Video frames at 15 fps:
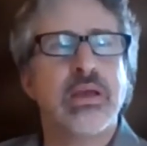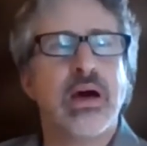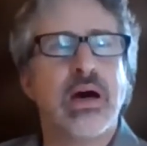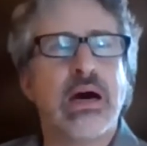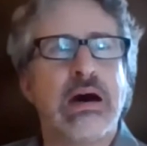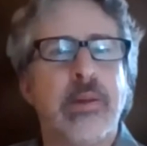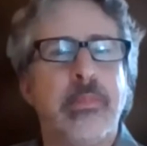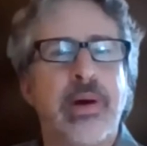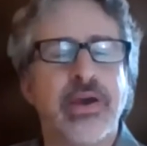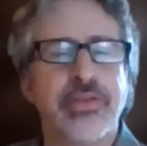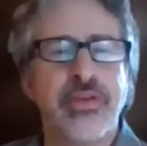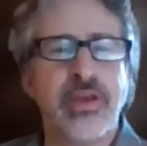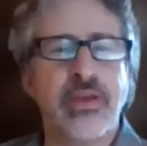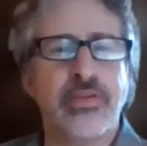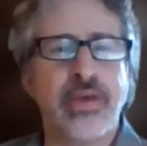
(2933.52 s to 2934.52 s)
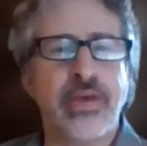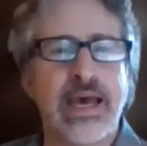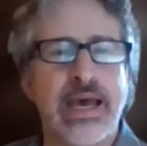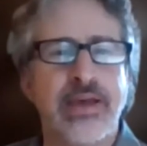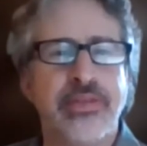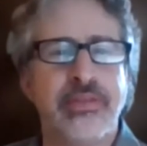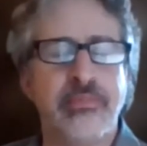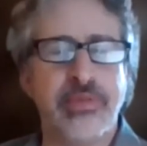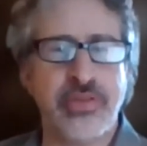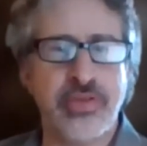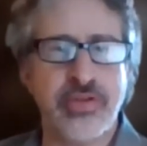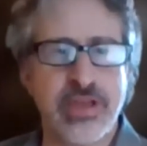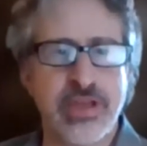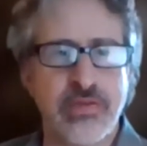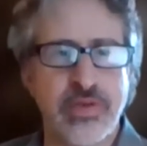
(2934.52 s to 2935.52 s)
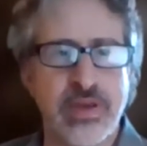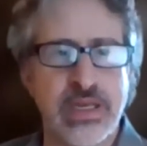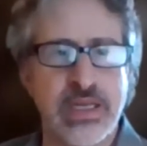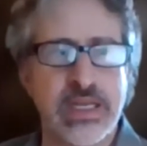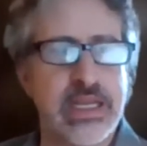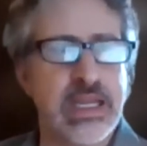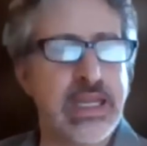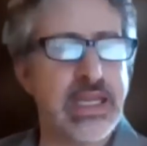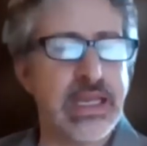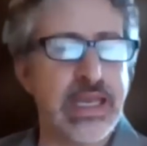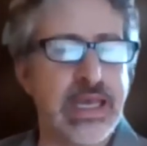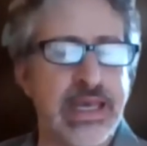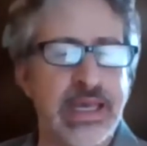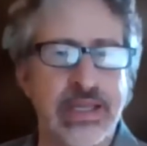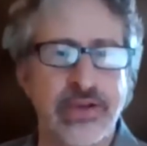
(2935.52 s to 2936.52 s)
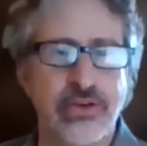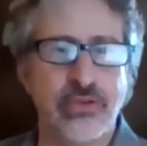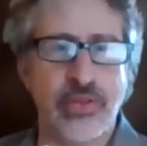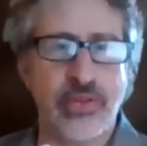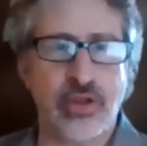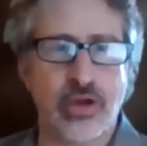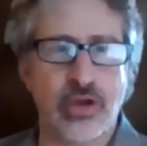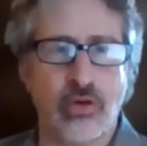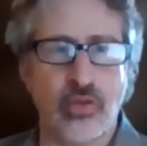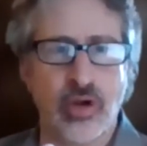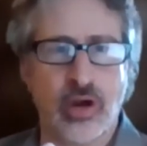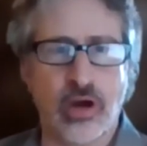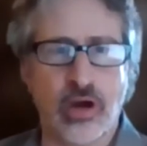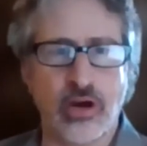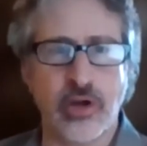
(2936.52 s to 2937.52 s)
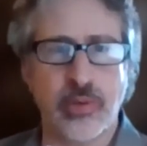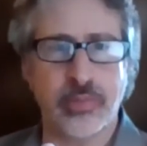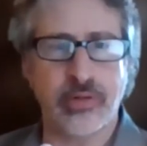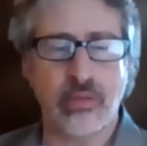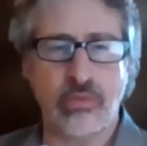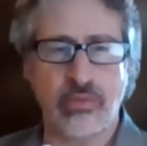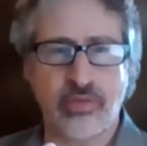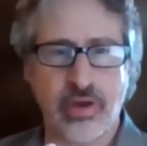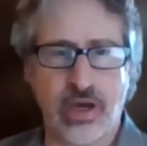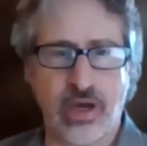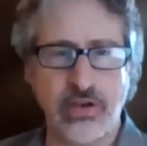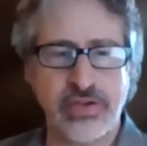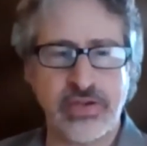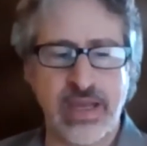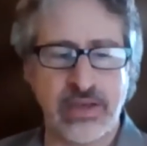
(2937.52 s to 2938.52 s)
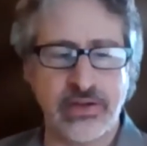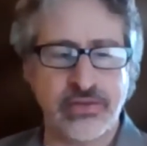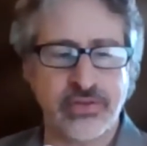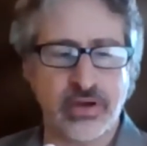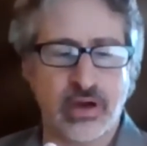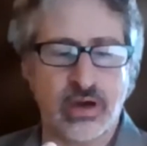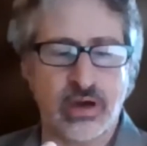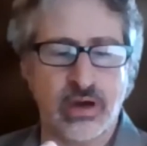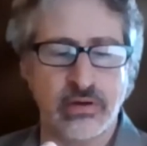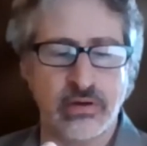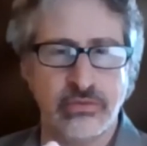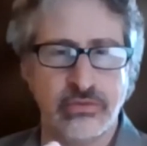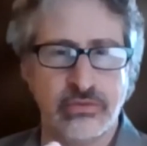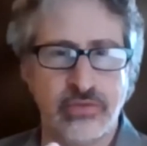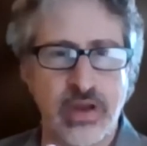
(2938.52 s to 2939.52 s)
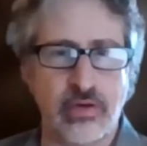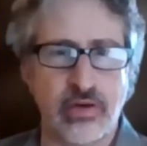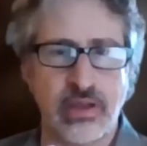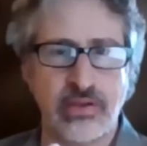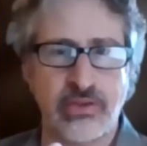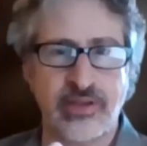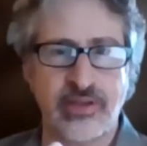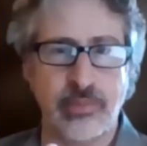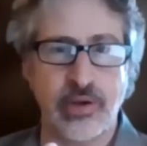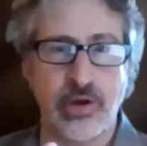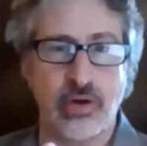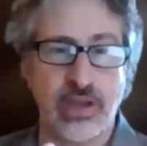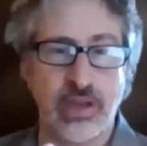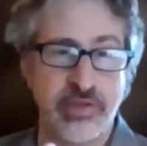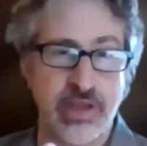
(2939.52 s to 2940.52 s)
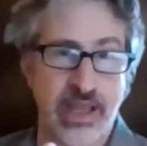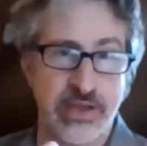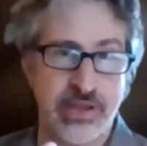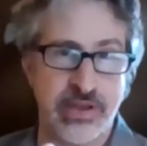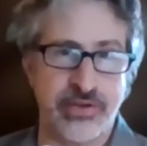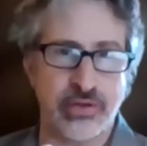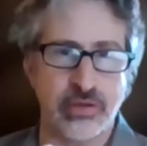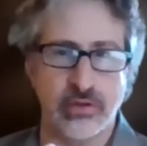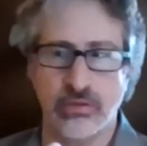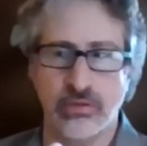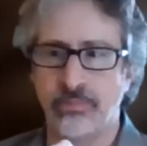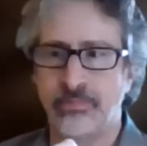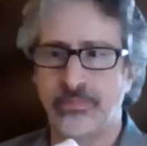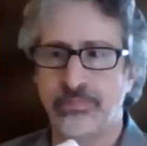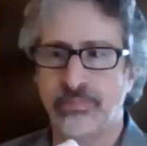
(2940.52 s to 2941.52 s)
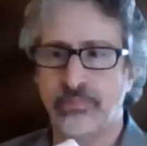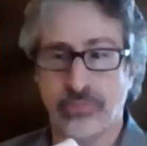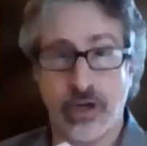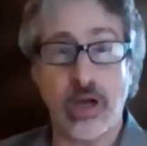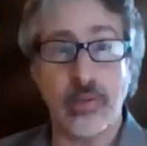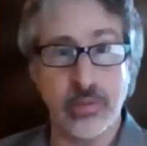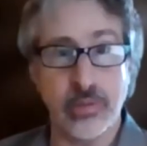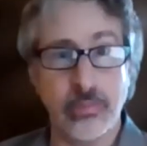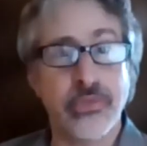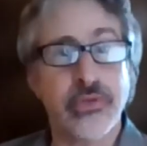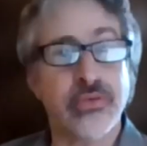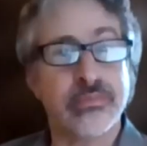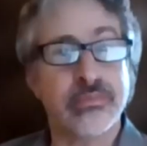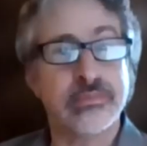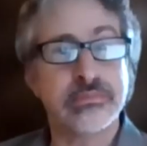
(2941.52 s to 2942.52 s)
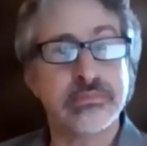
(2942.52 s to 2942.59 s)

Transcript: I think that myth of the given and what they call the hard problem of content are very similar, if not identical, problems.